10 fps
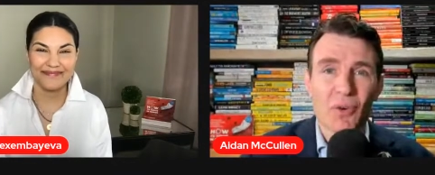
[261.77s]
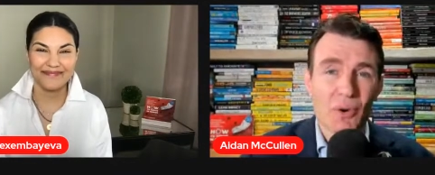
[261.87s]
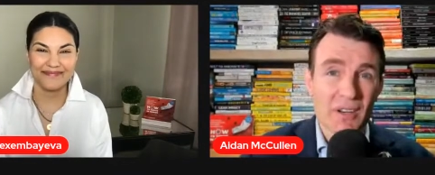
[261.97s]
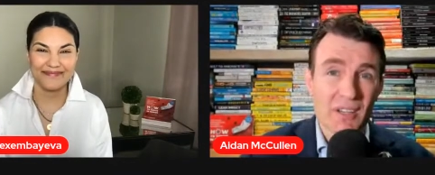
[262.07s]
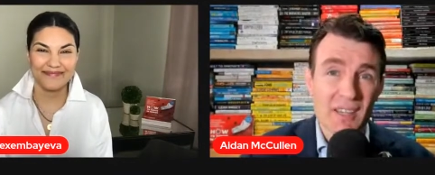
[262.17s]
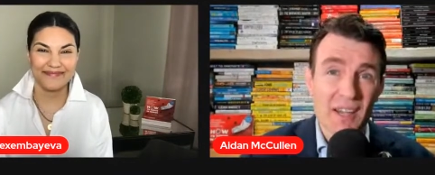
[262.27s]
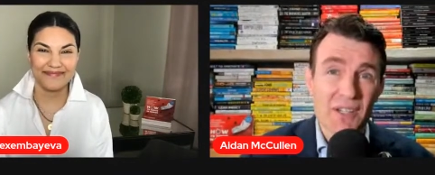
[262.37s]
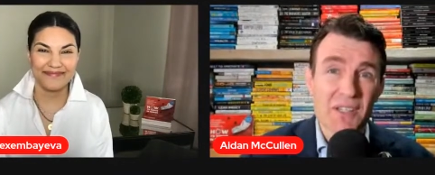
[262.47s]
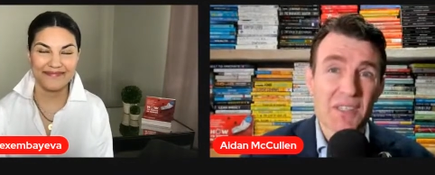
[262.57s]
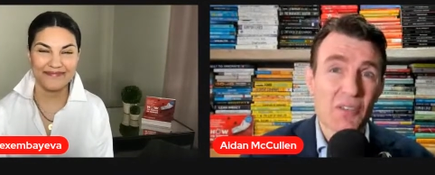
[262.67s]
Speaker 1: of
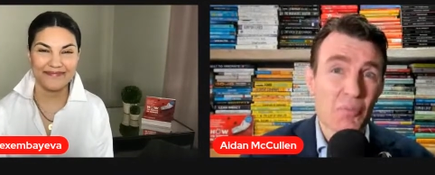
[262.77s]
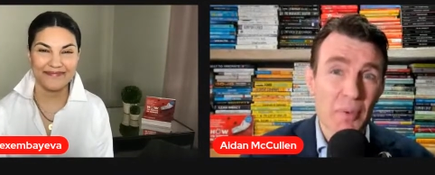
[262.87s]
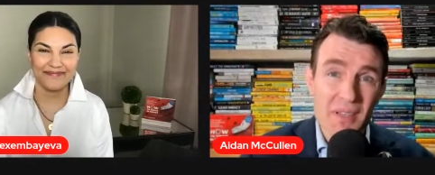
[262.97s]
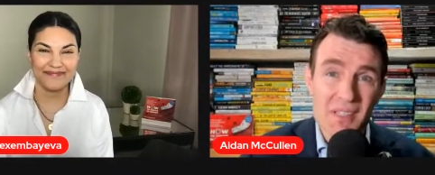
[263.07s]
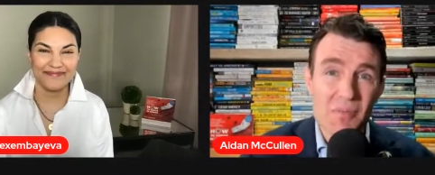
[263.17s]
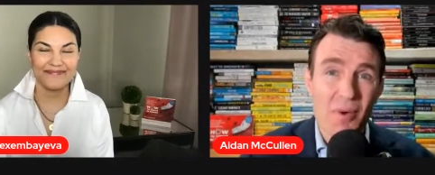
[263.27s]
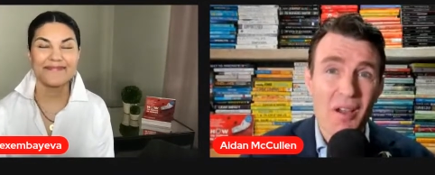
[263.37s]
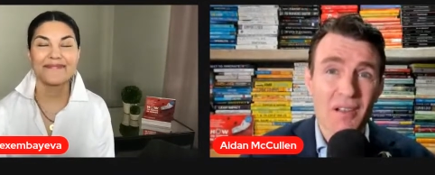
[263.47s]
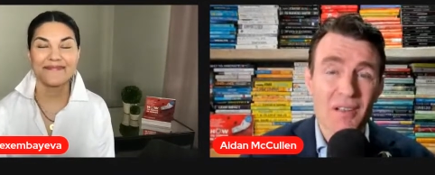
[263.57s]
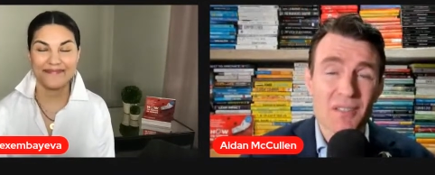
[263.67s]
organizations, of business
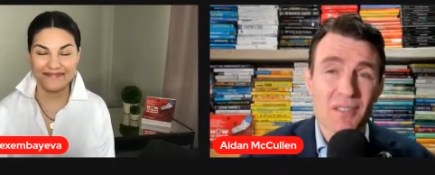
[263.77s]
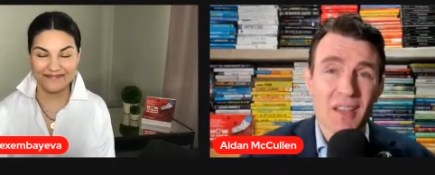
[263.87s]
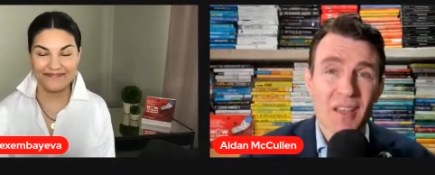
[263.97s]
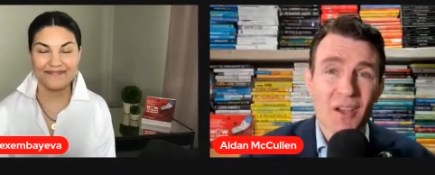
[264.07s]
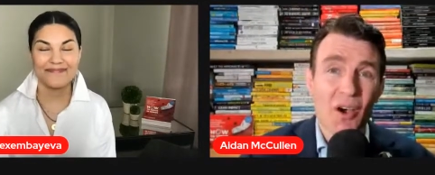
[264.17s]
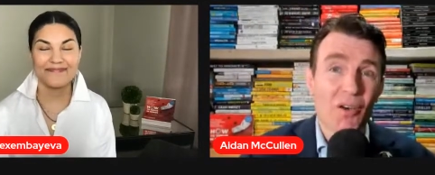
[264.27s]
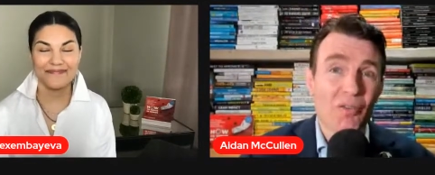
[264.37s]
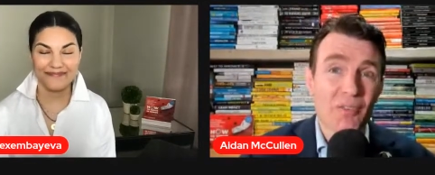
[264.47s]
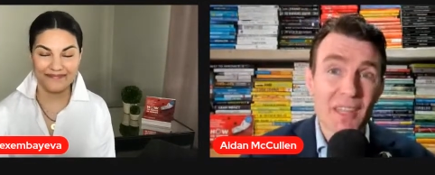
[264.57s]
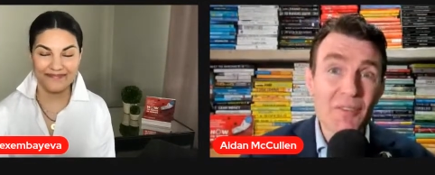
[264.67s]
models,
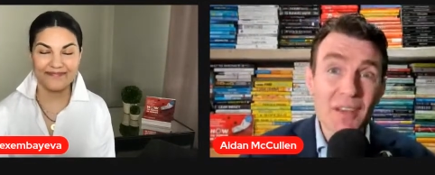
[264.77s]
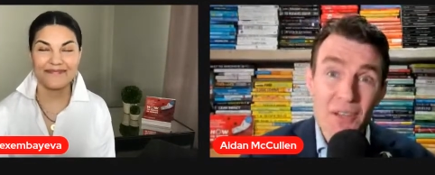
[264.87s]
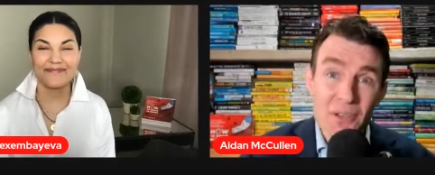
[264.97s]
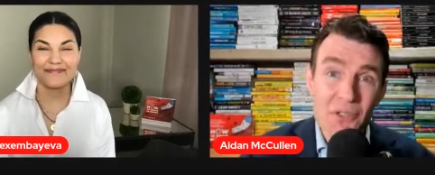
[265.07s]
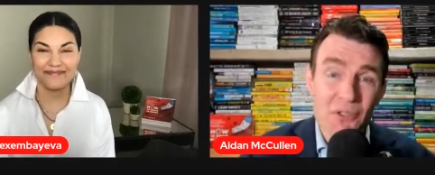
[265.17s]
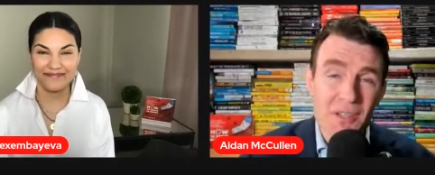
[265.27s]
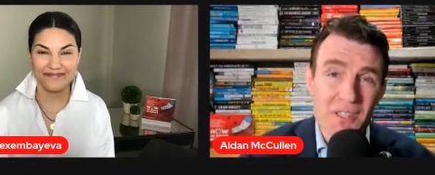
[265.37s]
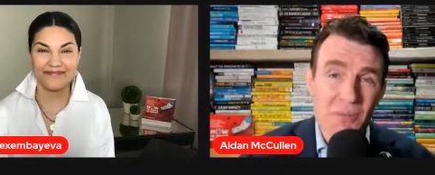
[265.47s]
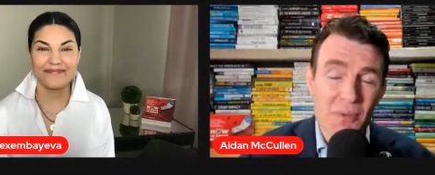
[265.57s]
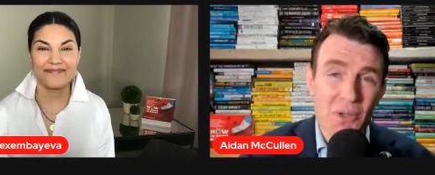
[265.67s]
of even industries
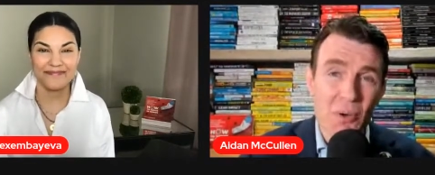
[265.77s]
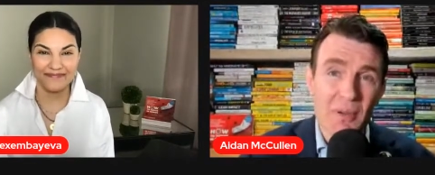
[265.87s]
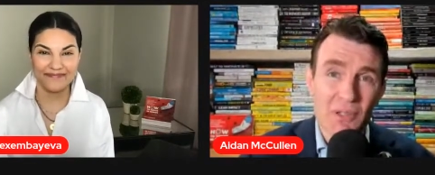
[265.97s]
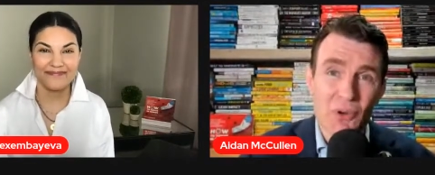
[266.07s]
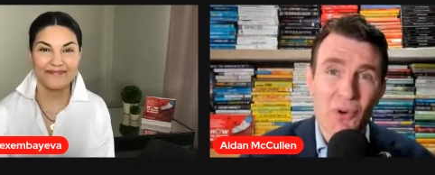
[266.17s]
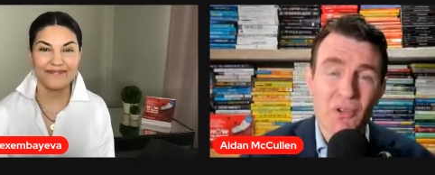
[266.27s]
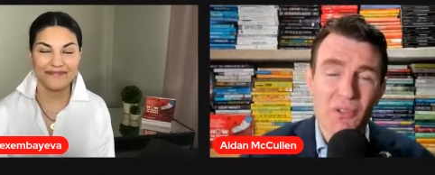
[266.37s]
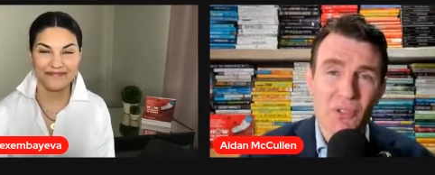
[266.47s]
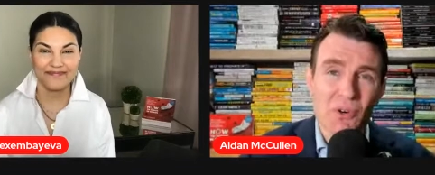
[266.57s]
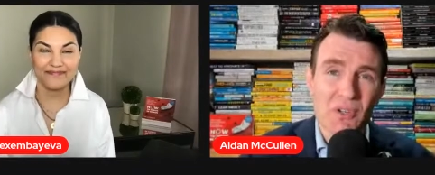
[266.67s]
is becoming shorter
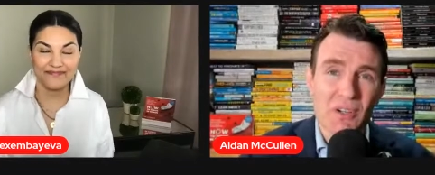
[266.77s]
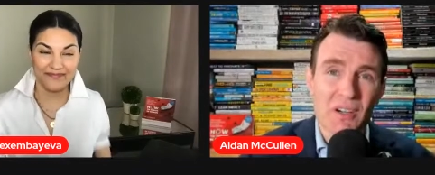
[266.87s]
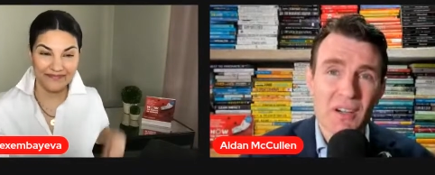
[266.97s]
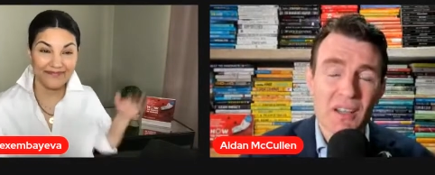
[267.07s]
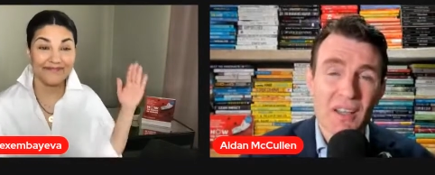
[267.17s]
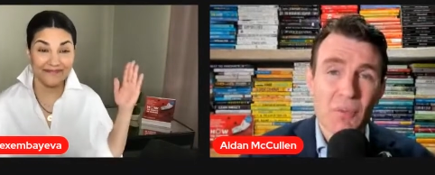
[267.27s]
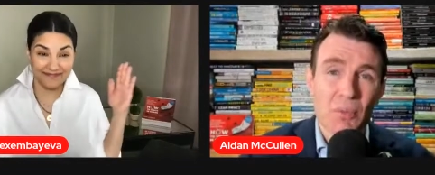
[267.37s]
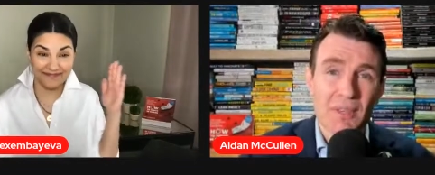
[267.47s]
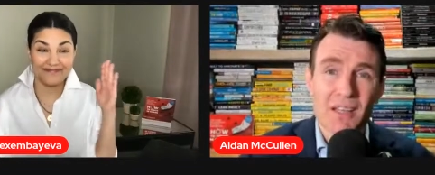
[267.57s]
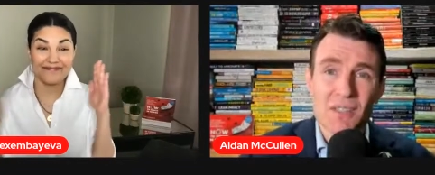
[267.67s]
and shorter.
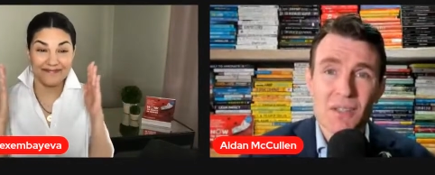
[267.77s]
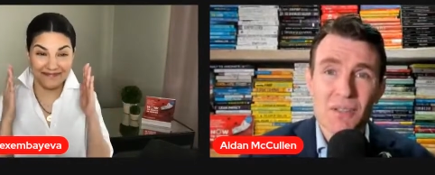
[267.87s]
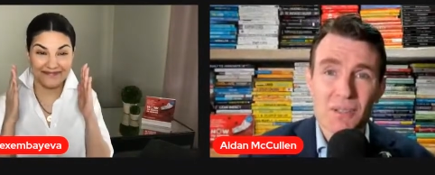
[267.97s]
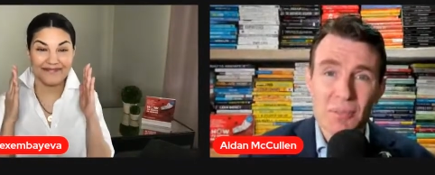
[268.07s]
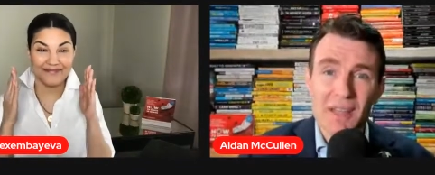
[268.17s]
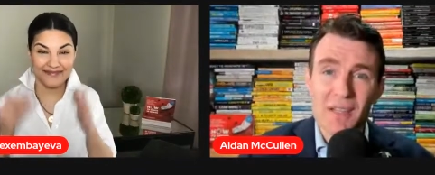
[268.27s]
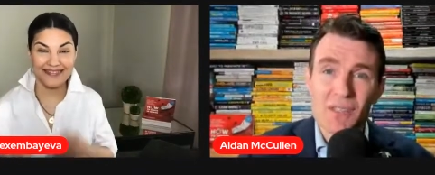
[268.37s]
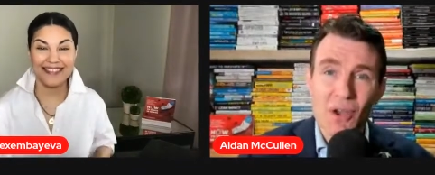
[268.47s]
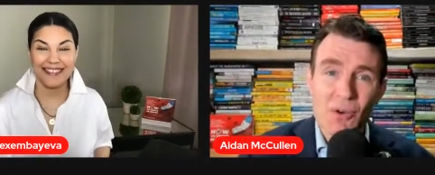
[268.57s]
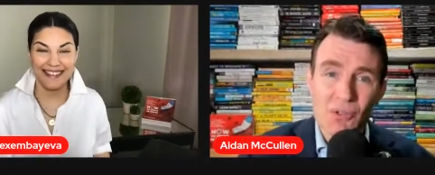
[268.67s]
But that means
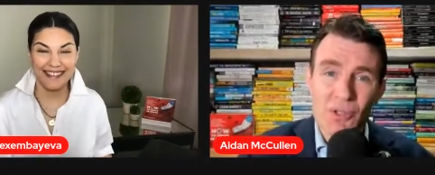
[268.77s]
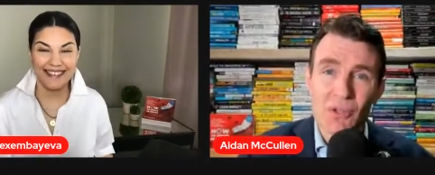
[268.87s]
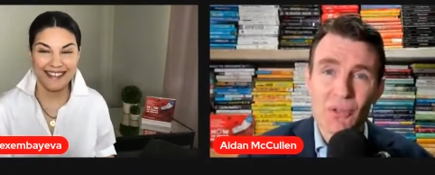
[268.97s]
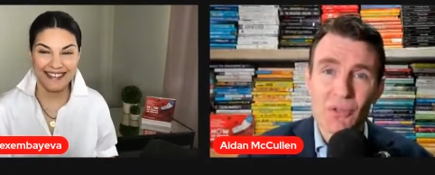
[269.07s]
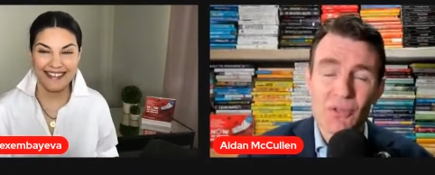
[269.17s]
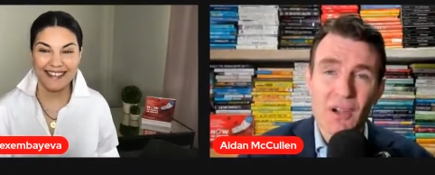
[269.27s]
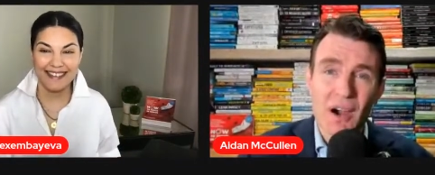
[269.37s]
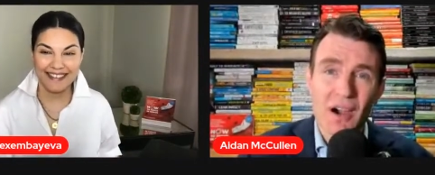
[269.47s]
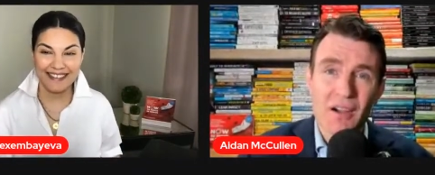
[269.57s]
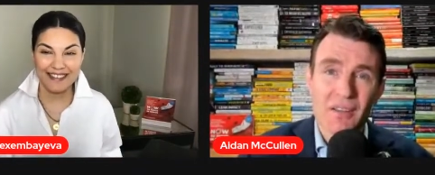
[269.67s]
so too
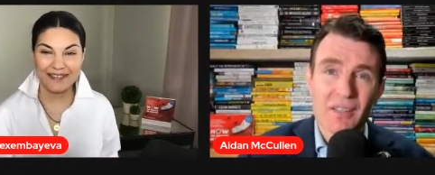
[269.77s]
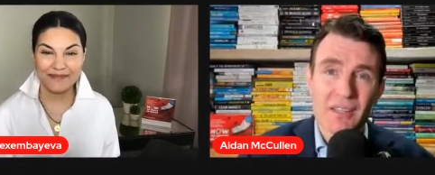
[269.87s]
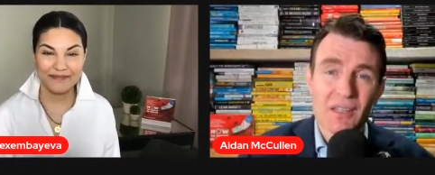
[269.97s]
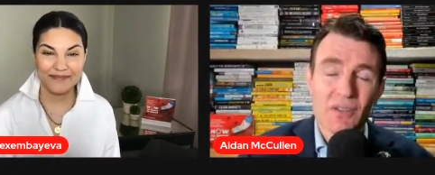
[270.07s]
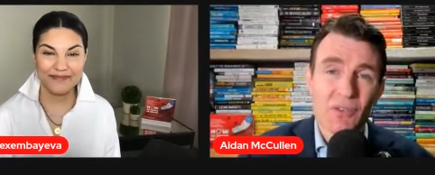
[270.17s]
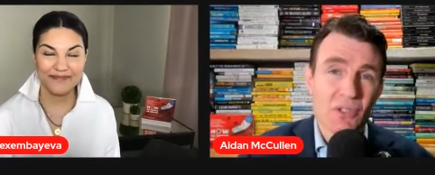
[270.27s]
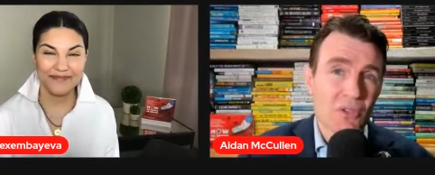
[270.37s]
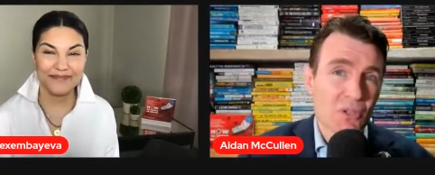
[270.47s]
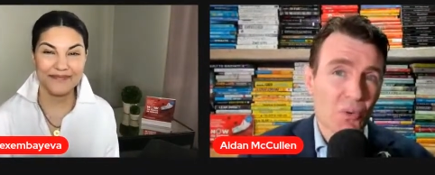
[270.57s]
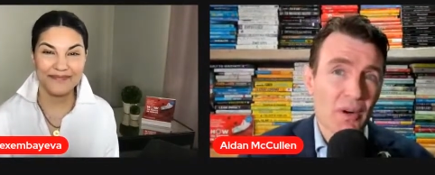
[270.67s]
are the
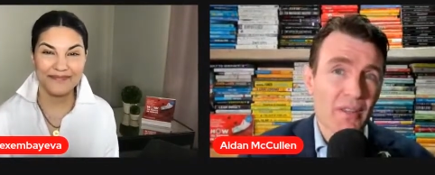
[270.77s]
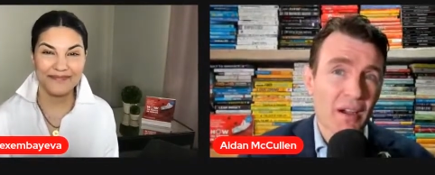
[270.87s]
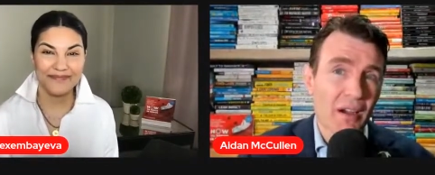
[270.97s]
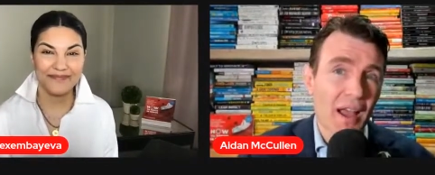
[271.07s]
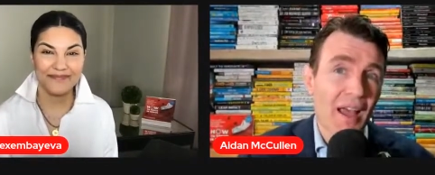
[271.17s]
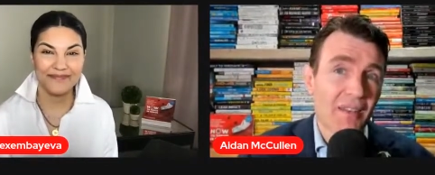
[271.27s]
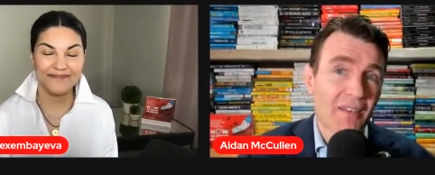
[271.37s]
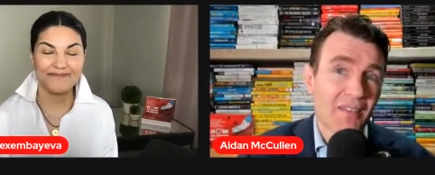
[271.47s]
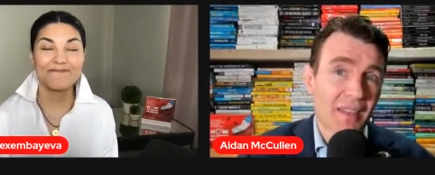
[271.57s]
individuals who work there and